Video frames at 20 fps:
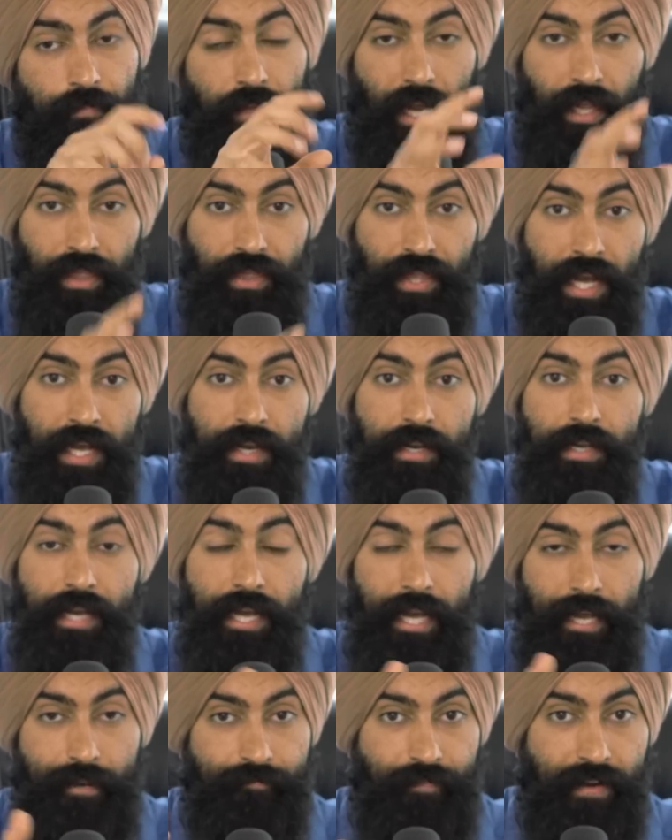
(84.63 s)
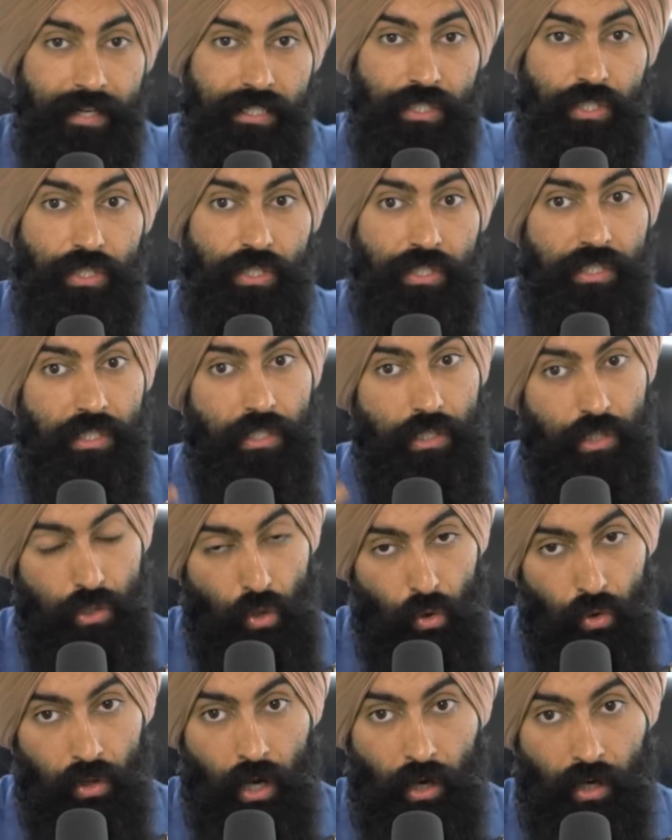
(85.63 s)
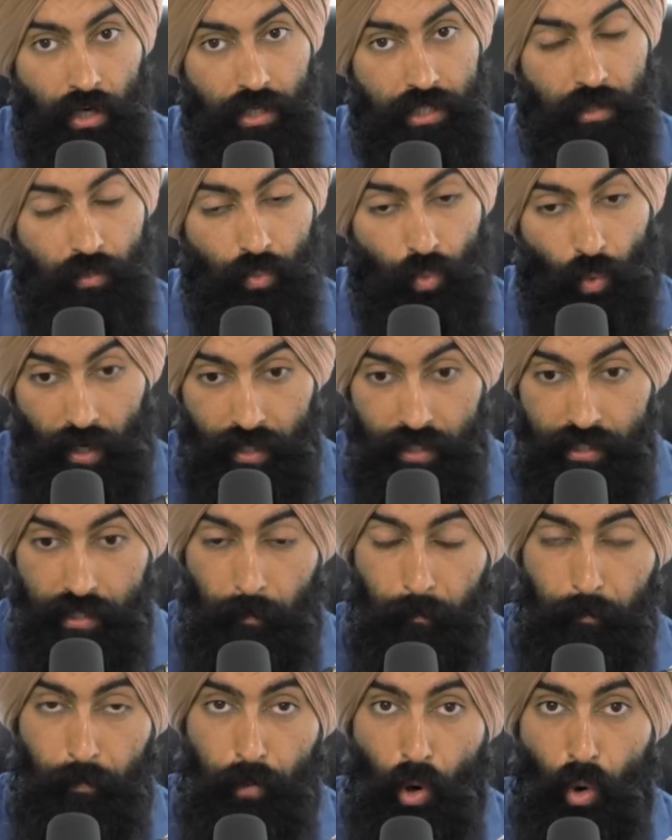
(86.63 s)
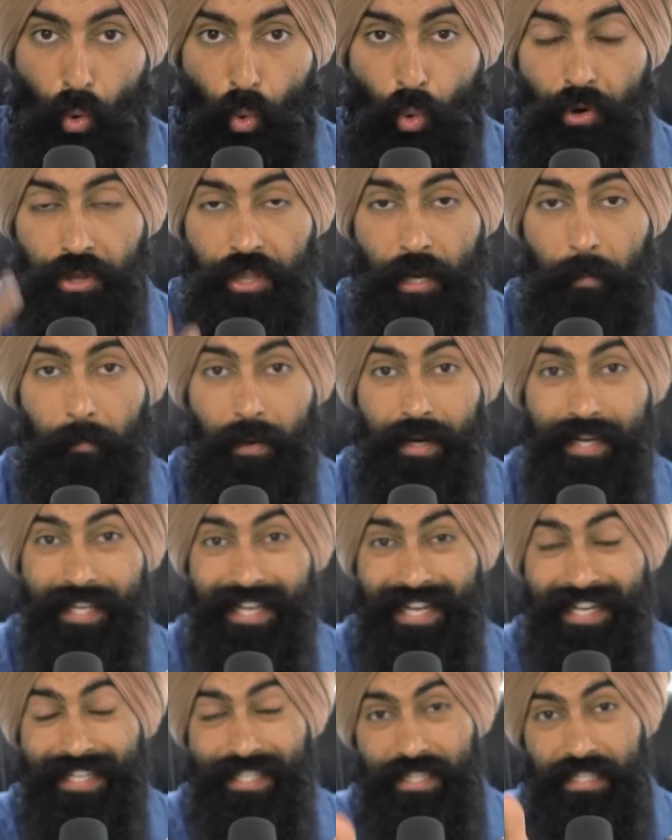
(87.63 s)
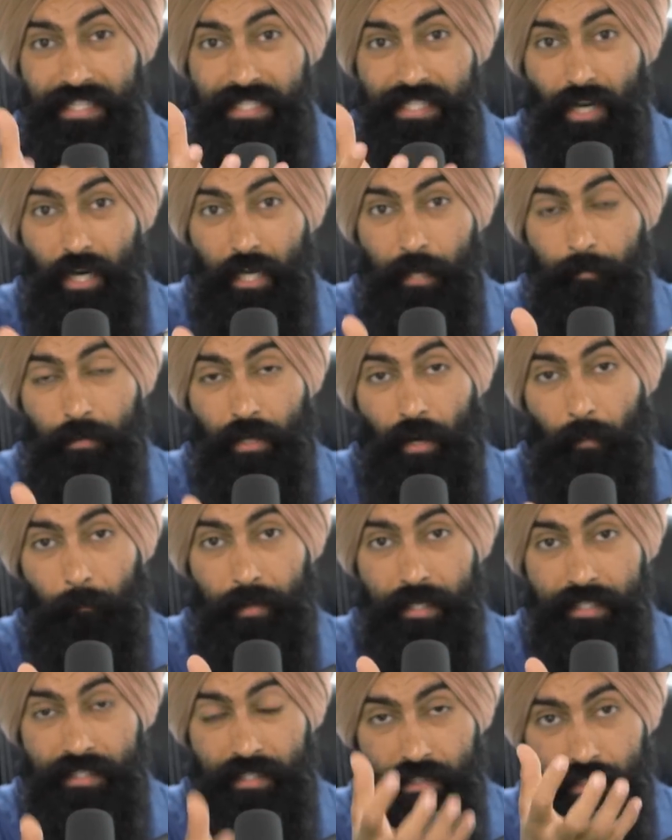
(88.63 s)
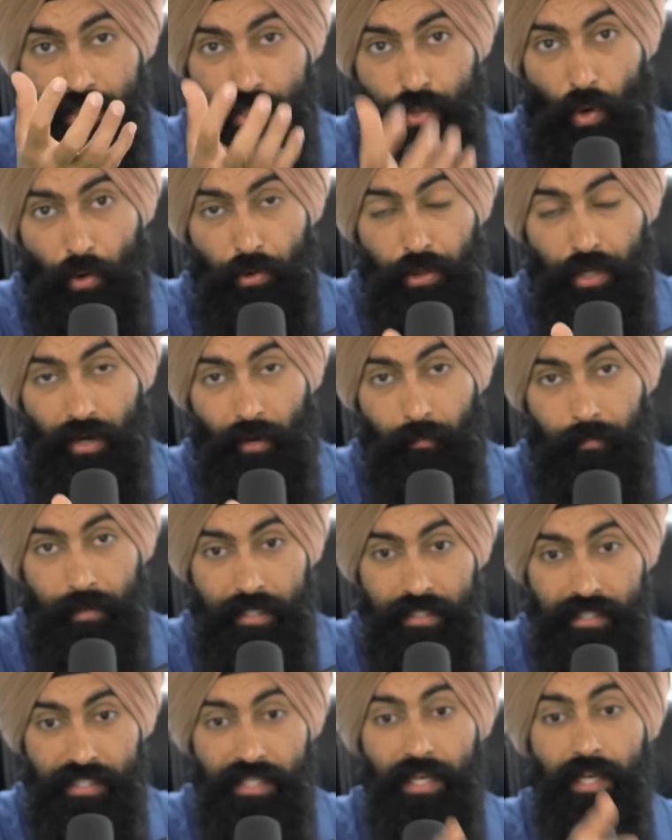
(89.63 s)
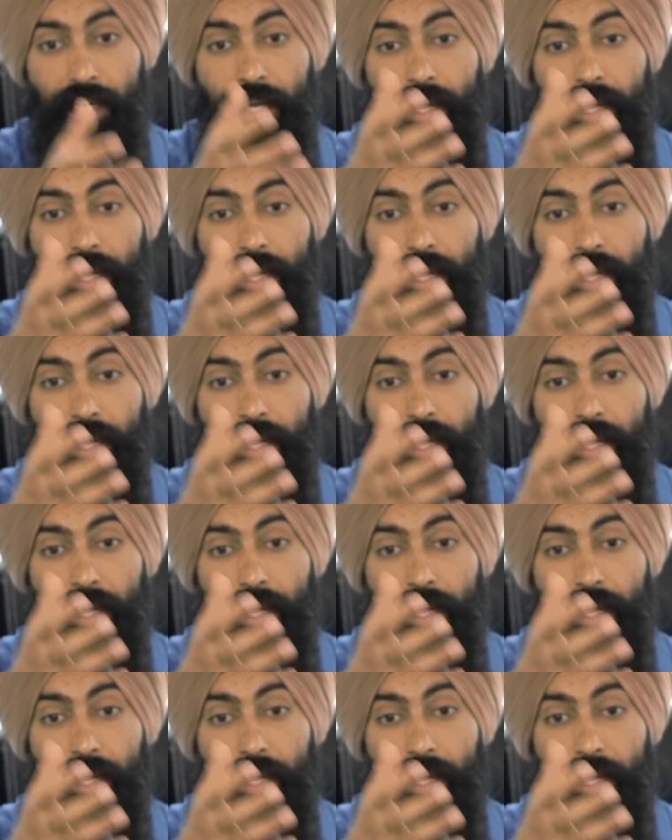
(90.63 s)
And then investors no longer to, wanted to pour their money into these startup companies and these growth companies,